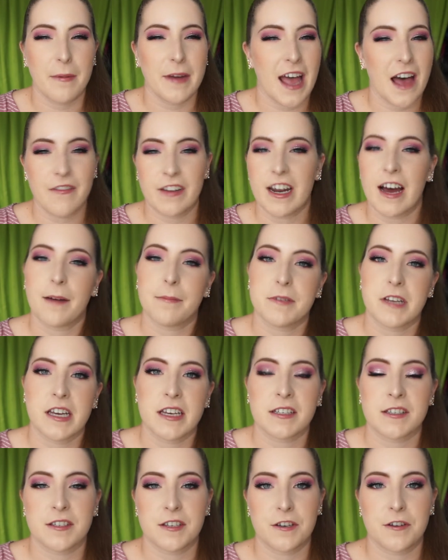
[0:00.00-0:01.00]
have an
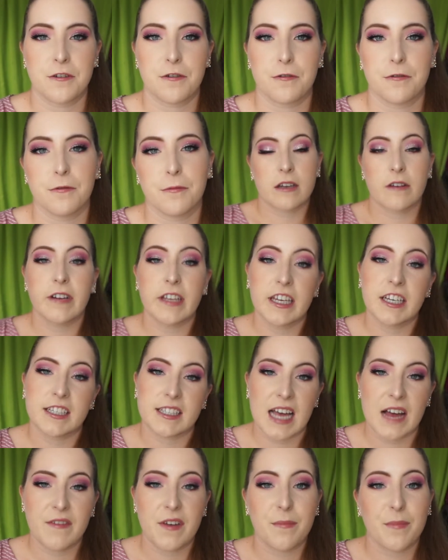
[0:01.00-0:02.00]
update soon. I really just
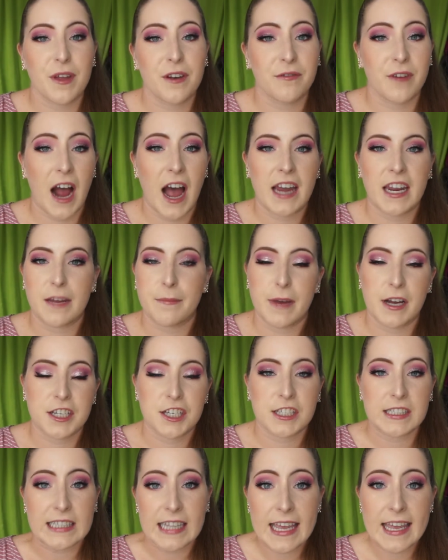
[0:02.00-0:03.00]
haven't been riding
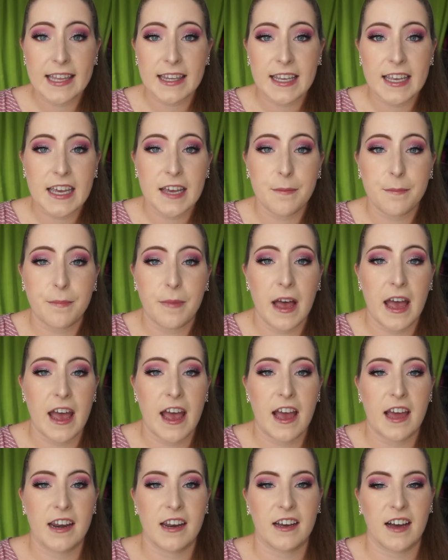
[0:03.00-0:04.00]
much lately
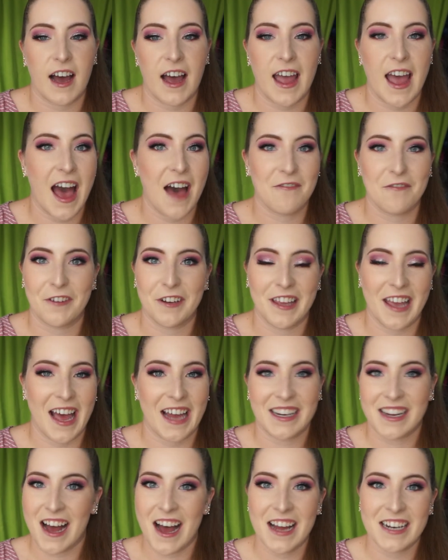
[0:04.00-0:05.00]
and I haven't really
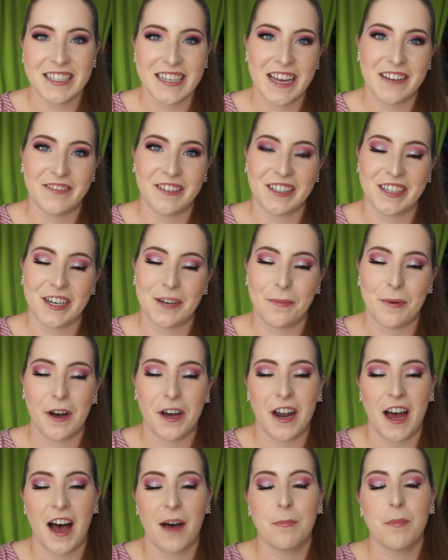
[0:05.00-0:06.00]
had content really to put
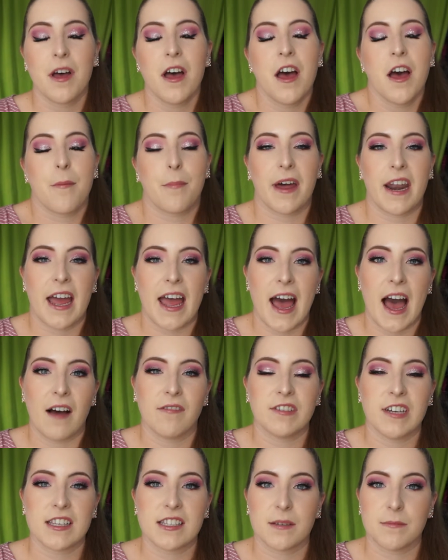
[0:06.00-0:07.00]
up, but I
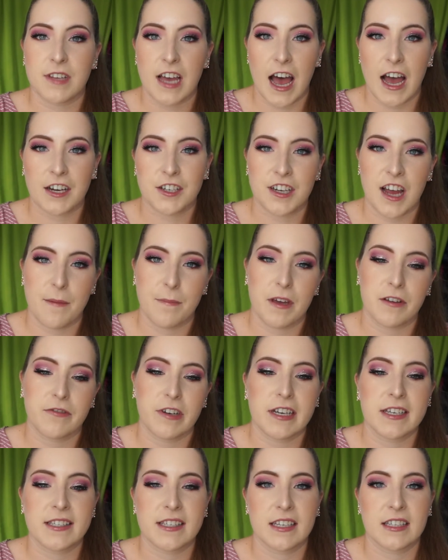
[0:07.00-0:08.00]
have done some tack shopping
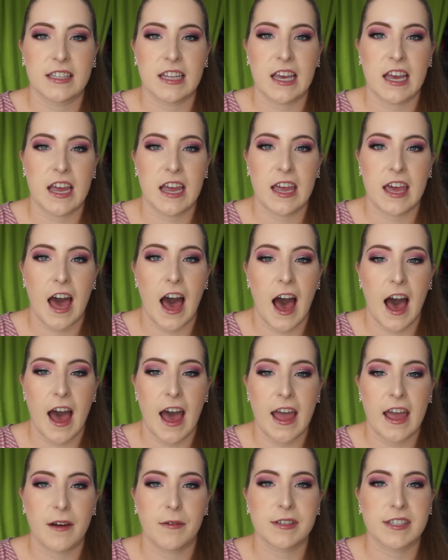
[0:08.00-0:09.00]
recently.
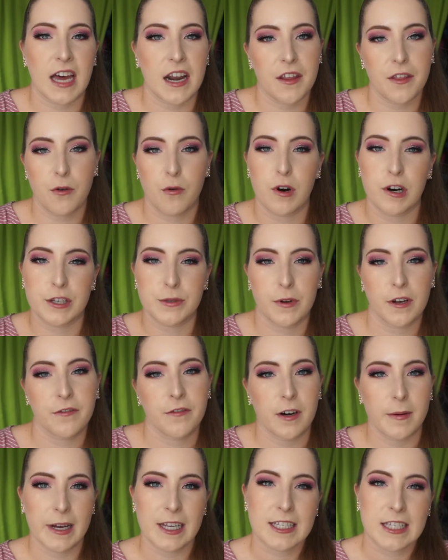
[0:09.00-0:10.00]
I was out of the horse world
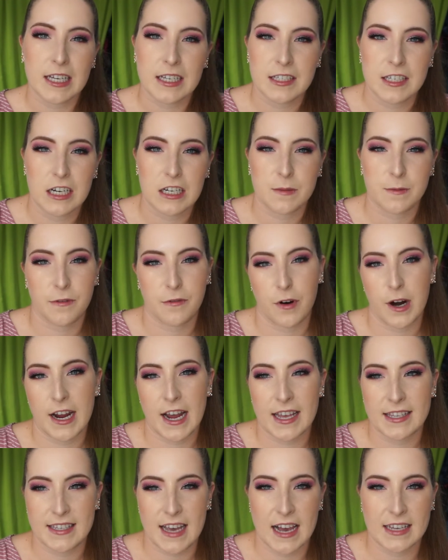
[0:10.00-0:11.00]
for about 6 years before I
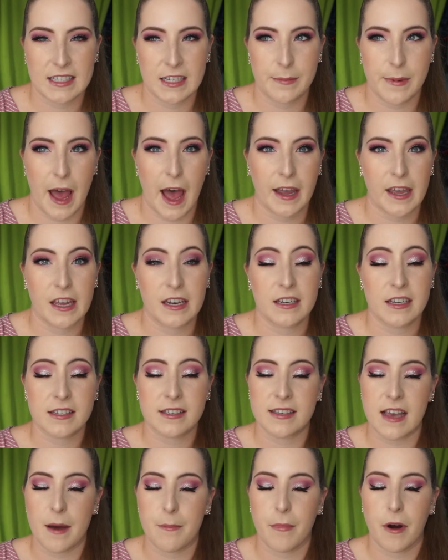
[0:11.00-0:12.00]
got sassy back in
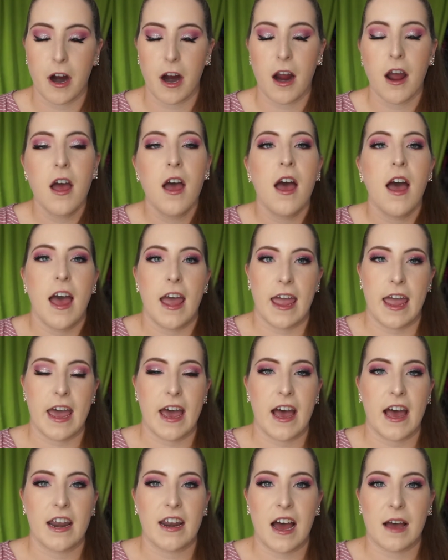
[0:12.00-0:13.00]
December,
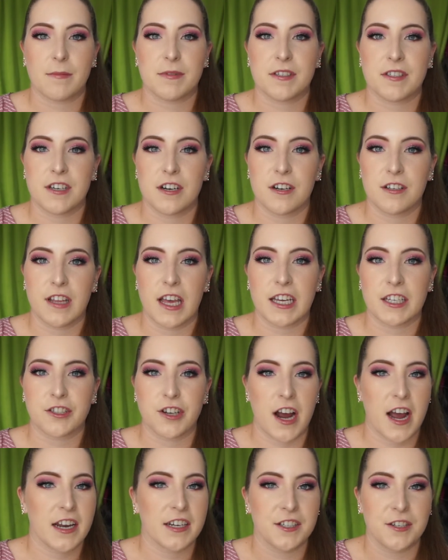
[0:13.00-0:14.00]
and I'm still like
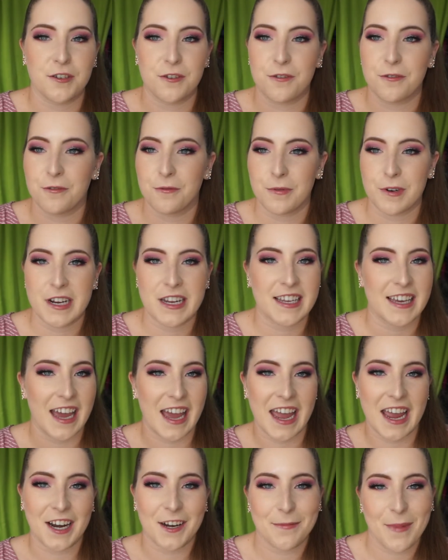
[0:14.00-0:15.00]
trying to
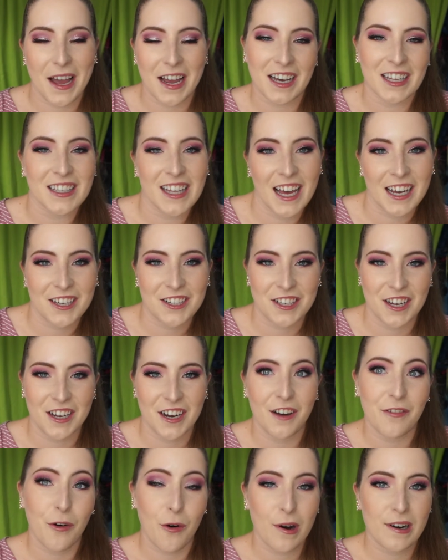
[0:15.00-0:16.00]
regain my collection
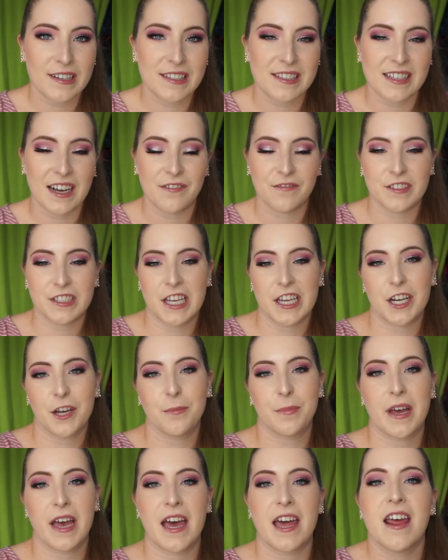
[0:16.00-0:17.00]
of horse stuff a little
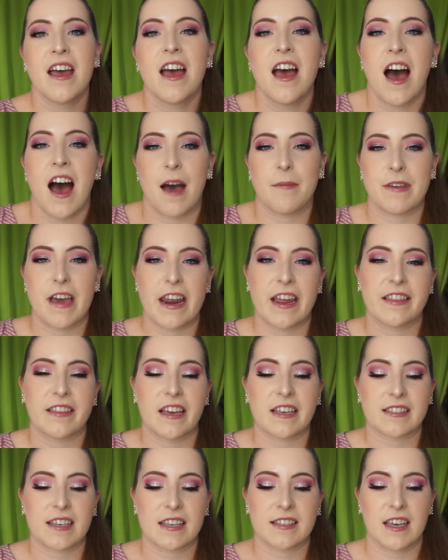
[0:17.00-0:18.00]
bit. I'm getting
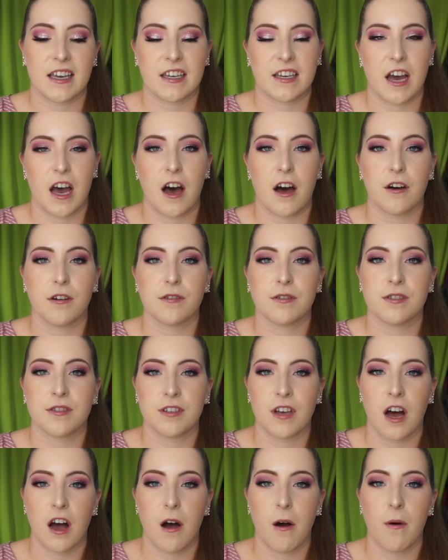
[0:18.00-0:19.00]
things as I go,
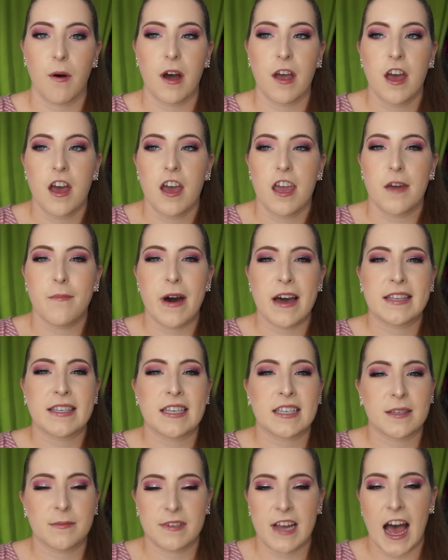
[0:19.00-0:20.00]
so you might
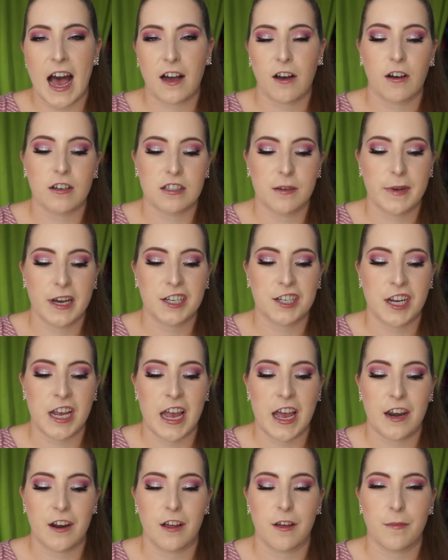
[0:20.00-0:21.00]
see some tack hauls on my
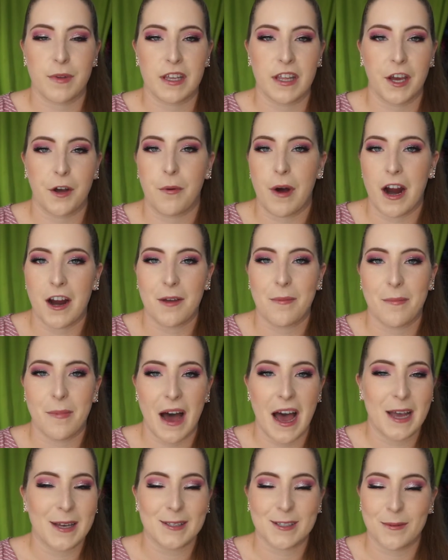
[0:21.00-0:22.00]
channel and be like, why are you
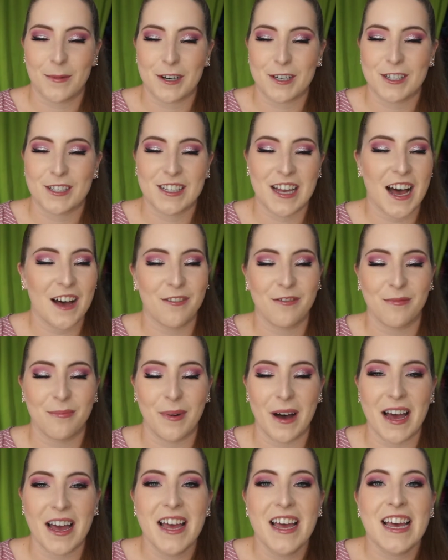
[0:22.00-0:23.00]
buying so much stuff?
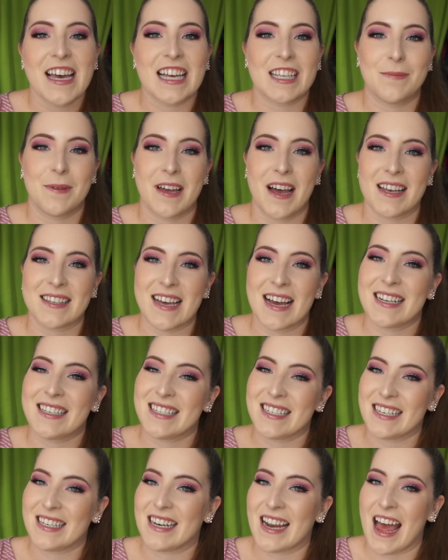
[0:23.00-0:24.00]
But it's because I
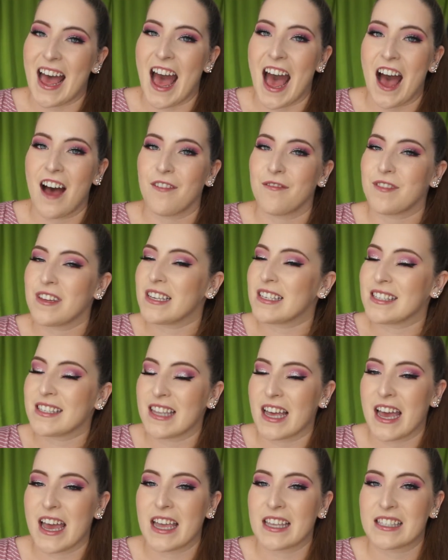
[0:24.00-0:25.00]
didn't have these
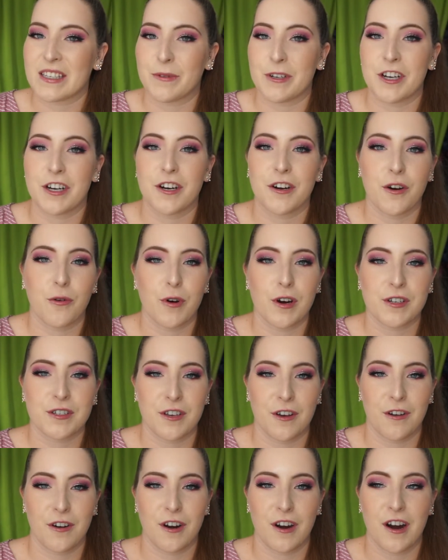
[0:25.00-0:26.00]
things, and when you're a horse
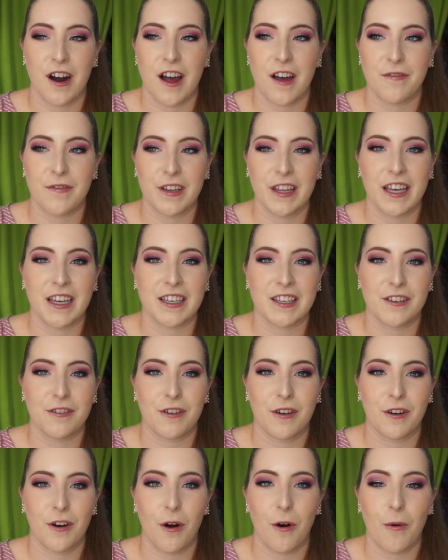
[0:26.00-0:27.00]
owner, I feel like you
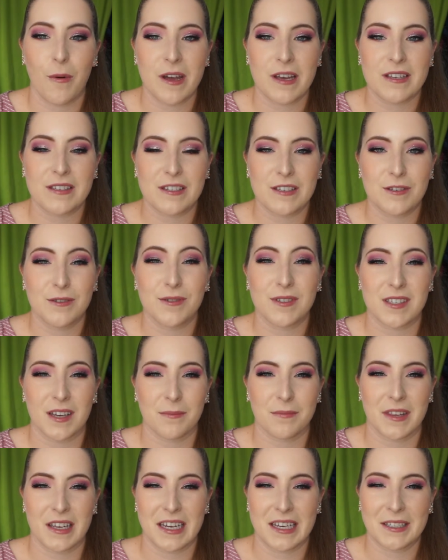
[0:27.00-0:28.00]
could always use
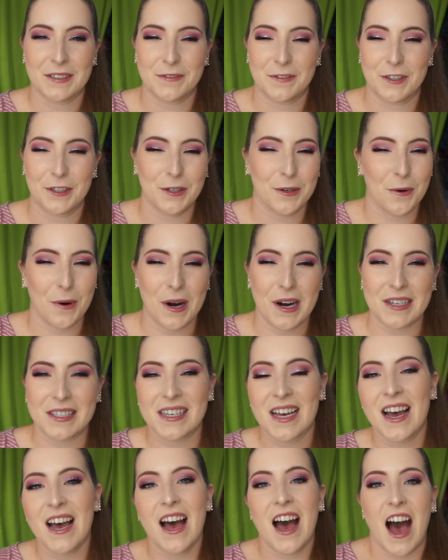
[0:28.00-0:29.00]
something for your horse.
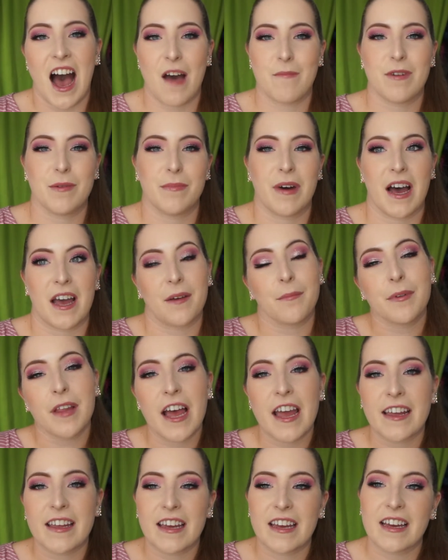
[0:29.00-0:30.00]
I've been buying
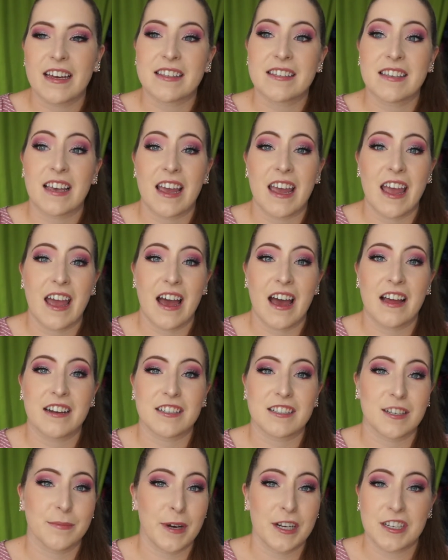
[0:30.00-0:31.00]
blankets and
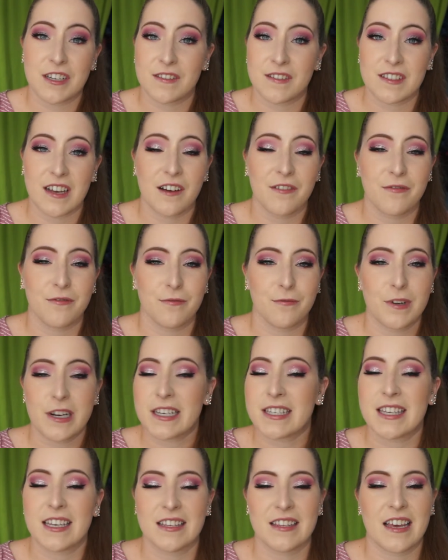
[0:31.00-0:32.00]
just a bunch of stuff
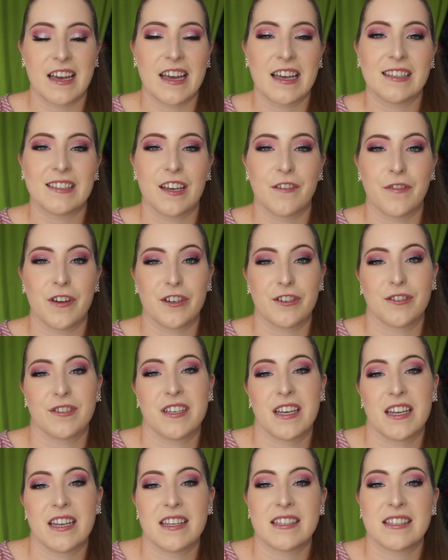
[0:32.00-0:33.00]
recently, so if you're
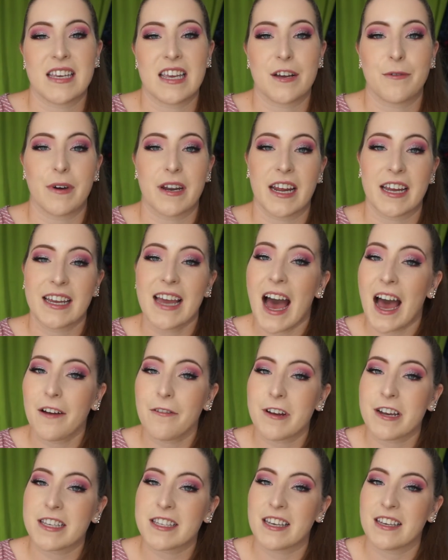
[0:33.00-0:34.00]
interested in seeing what I got
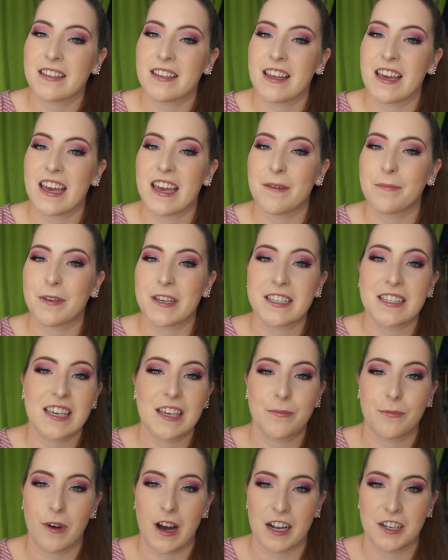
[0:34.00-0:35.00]
recently, please
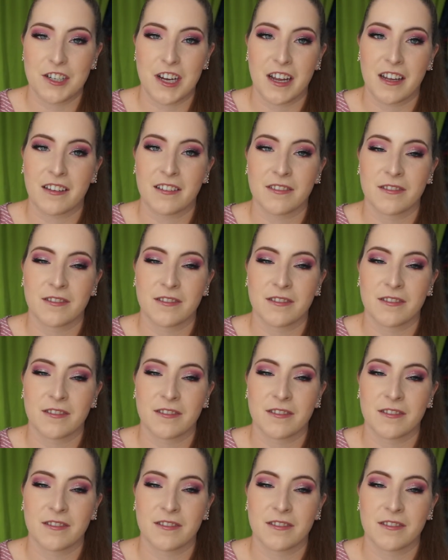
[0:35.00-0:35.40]
keep watching.